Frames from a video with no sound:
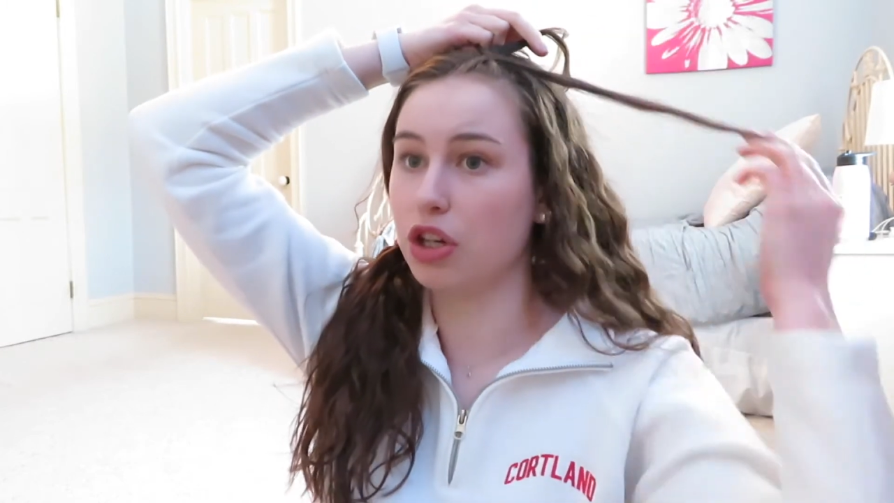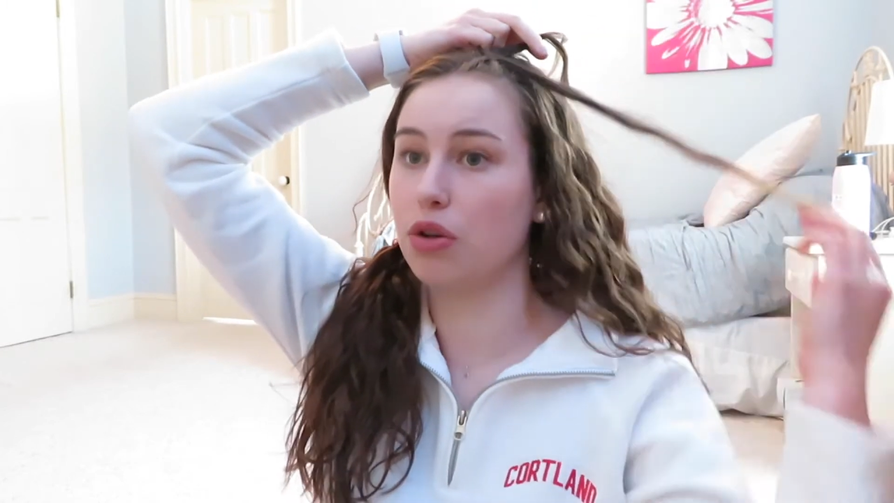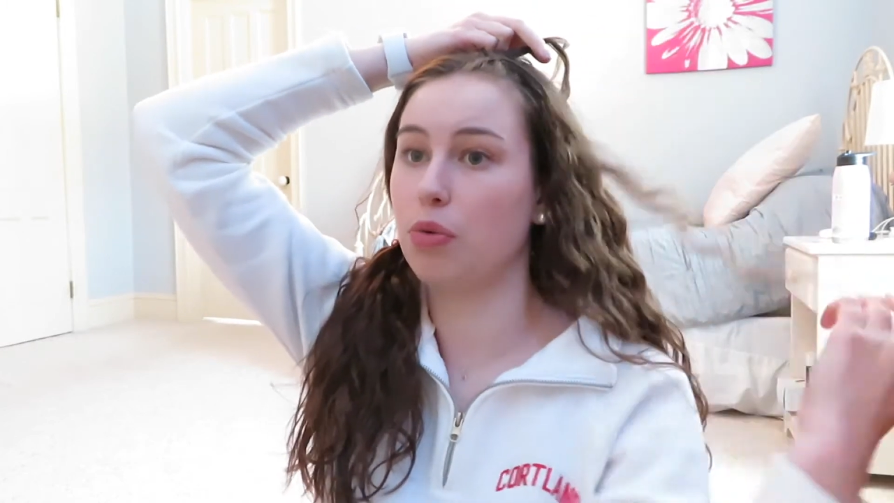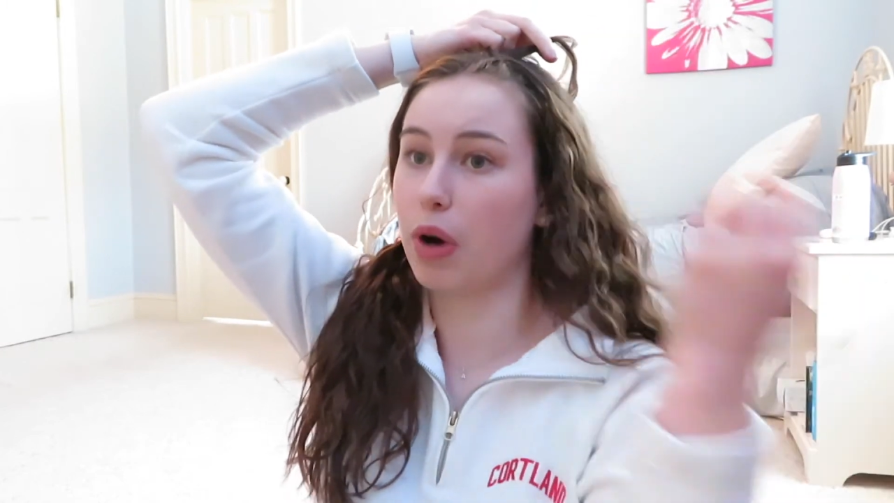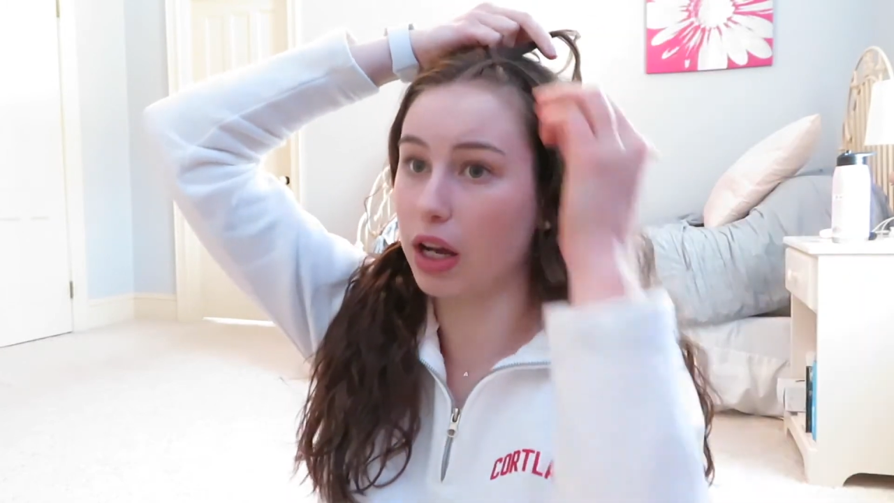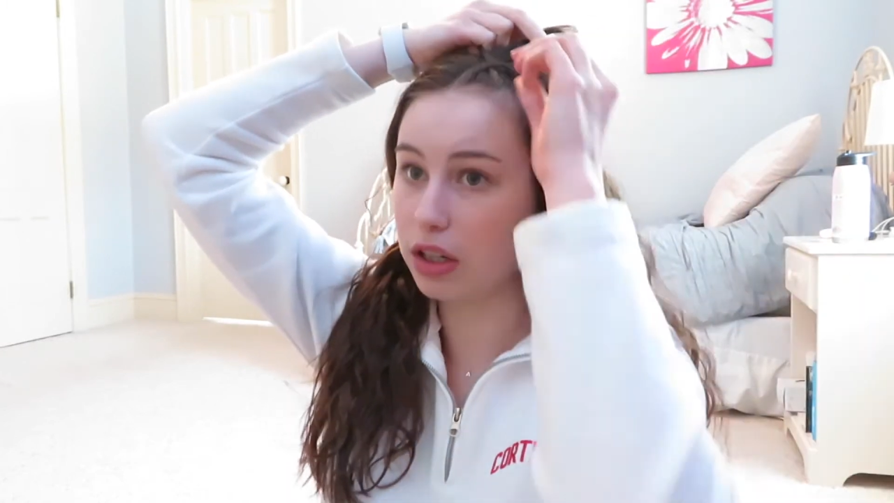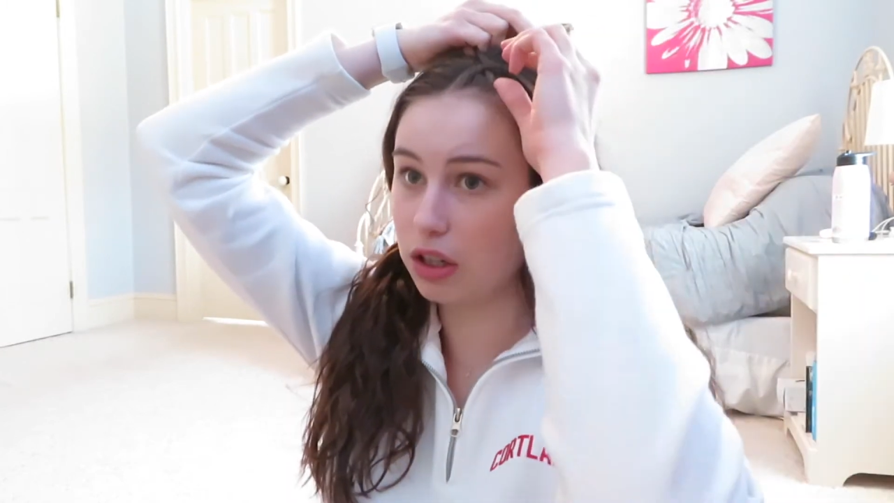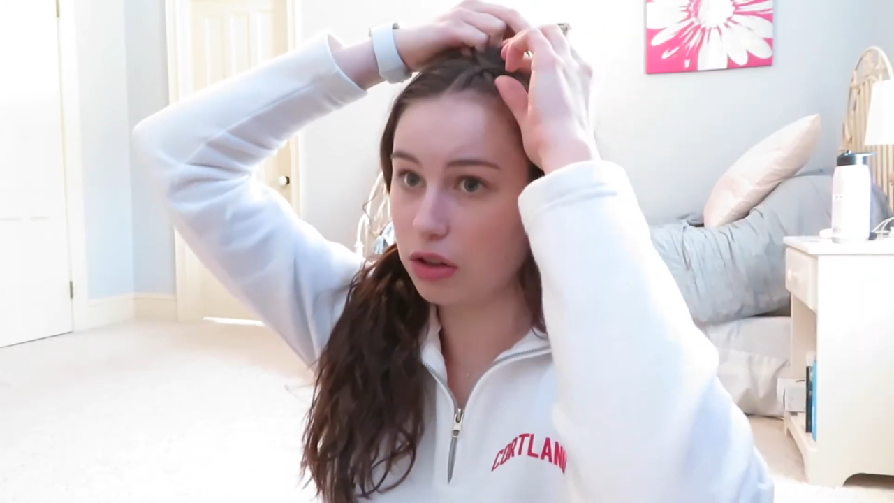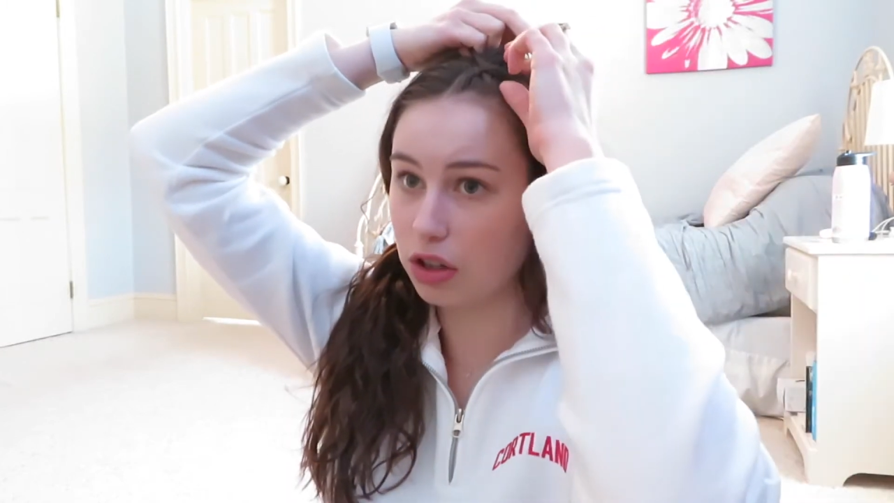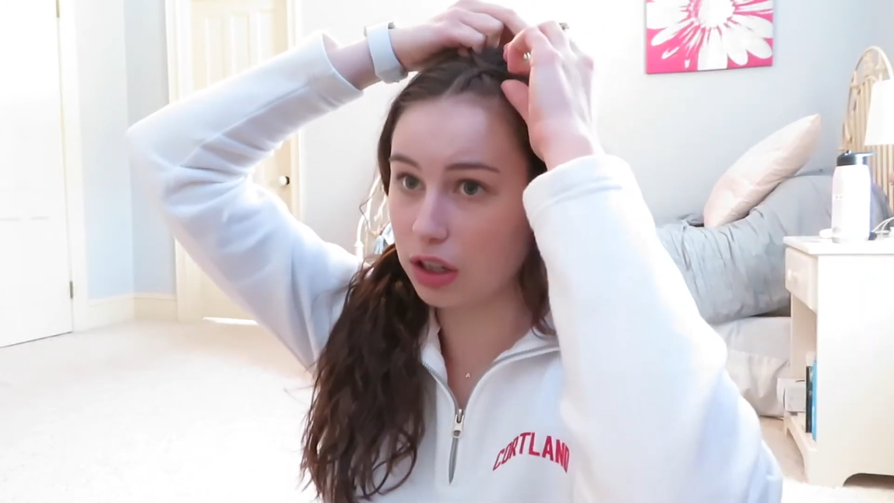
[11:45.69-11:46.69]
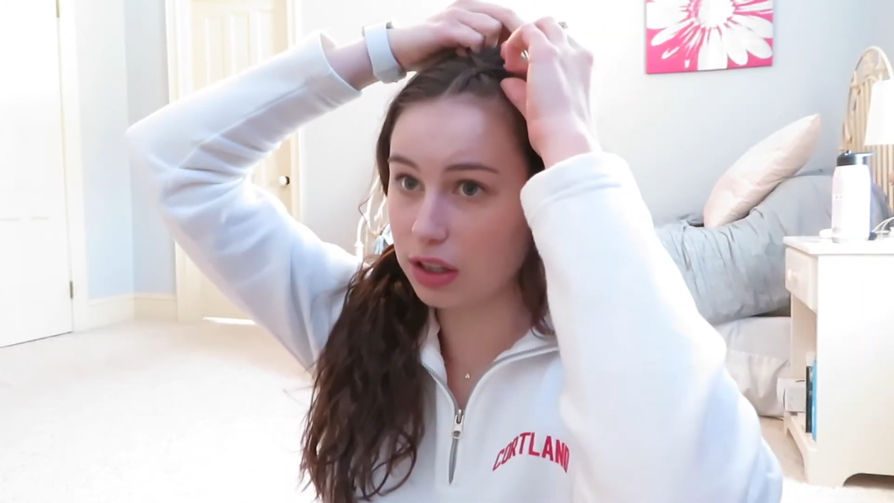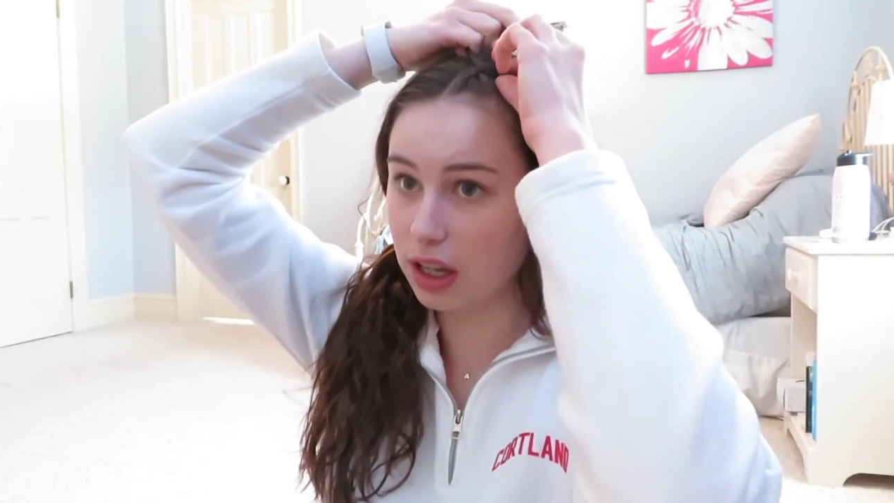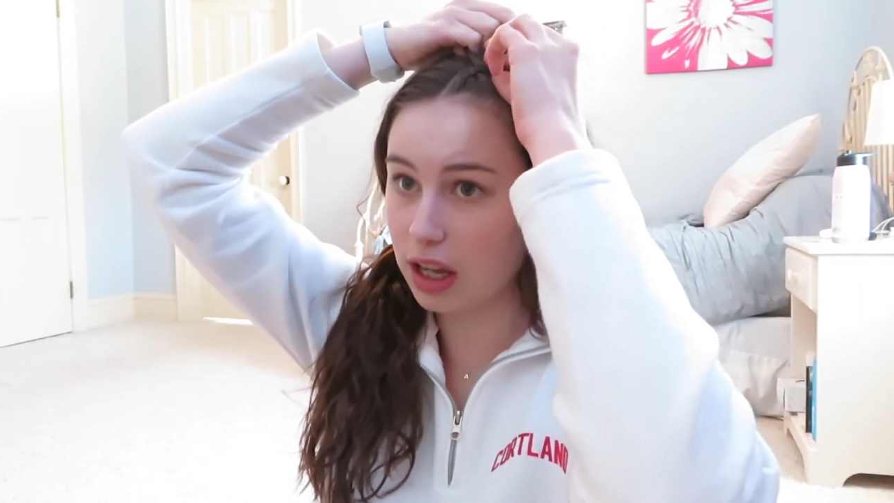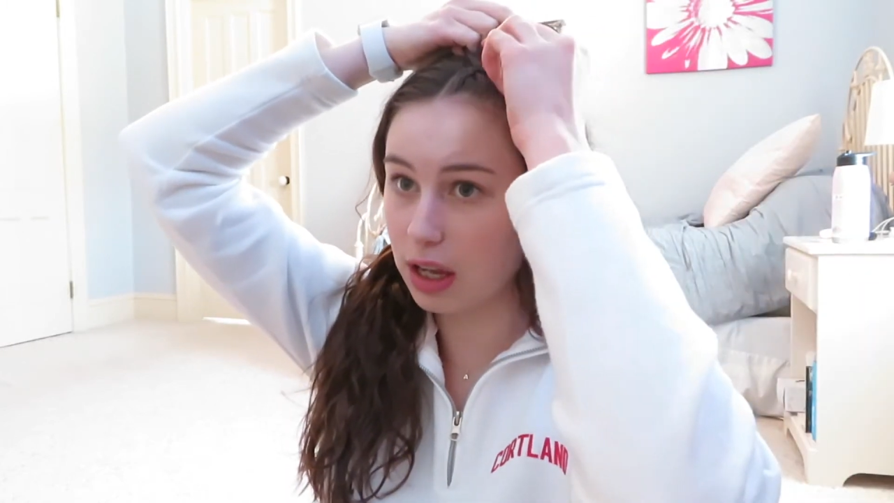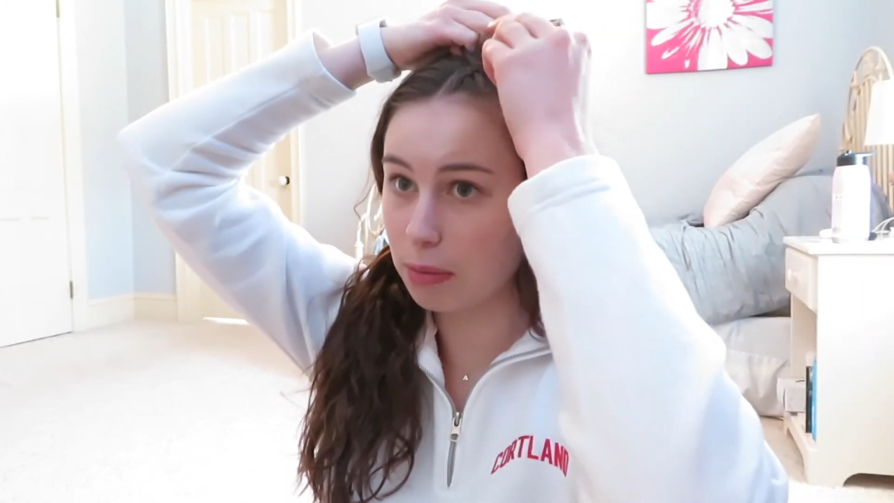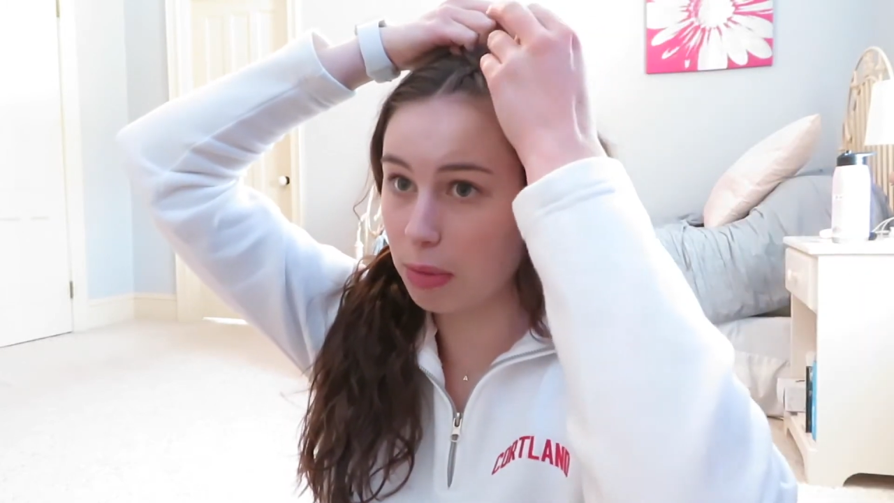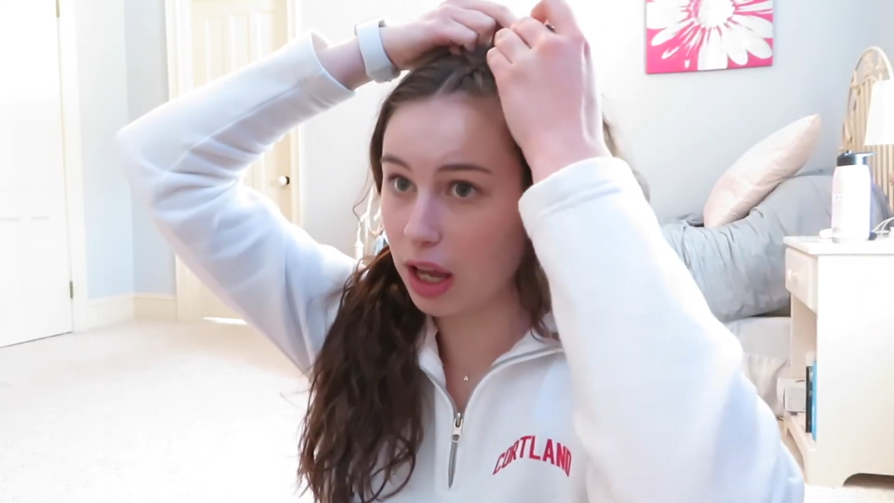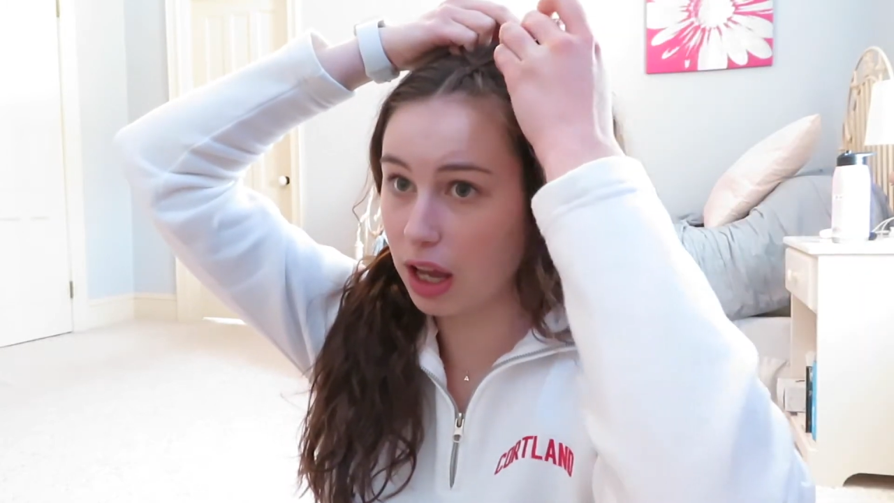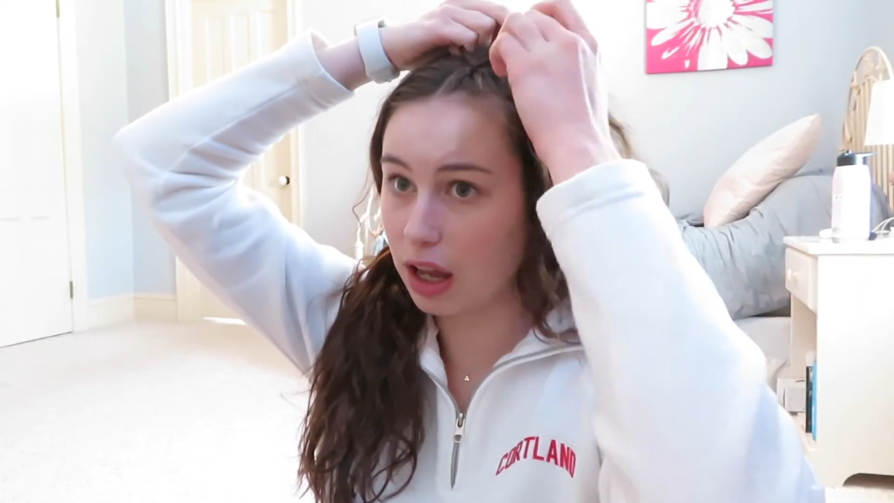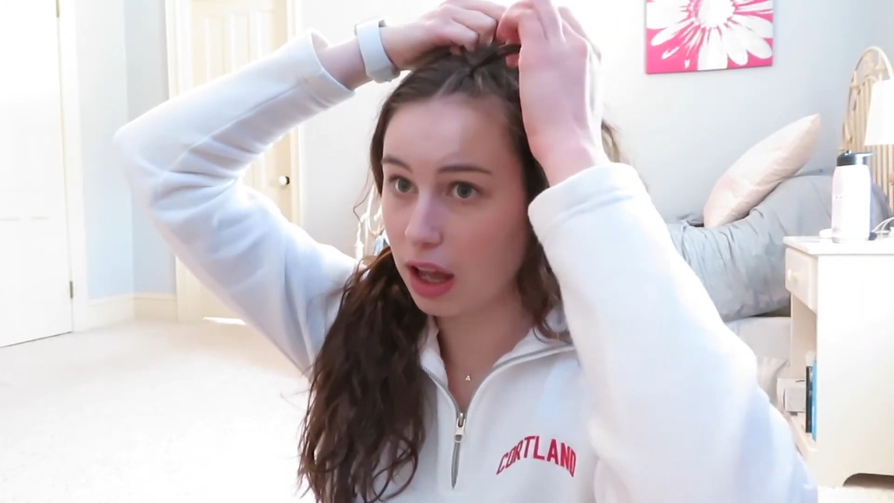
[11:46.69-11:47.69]
you want to just keep
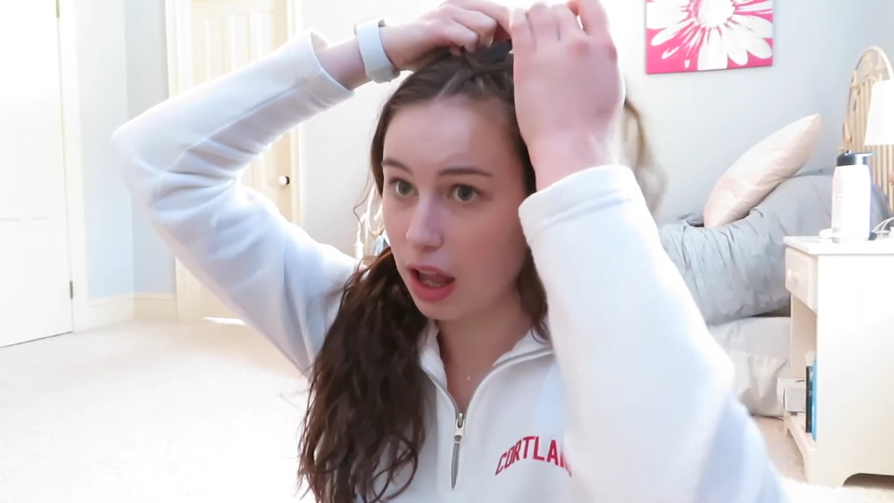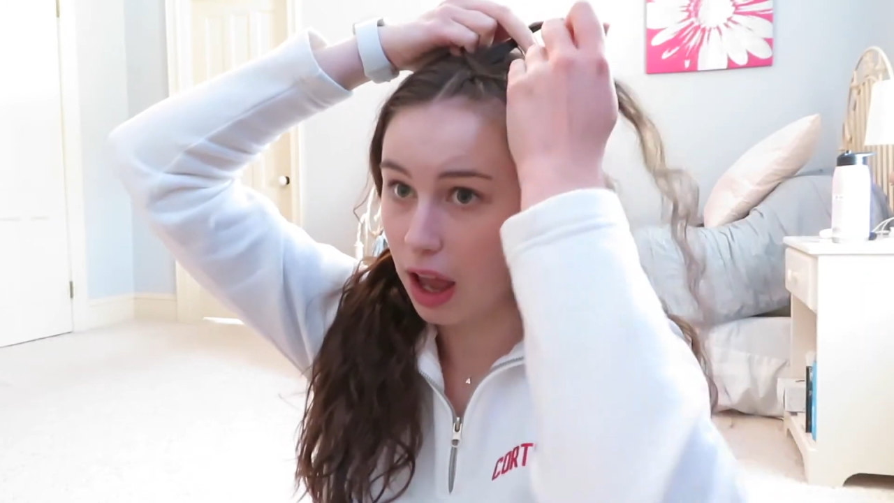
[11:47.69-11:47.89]
it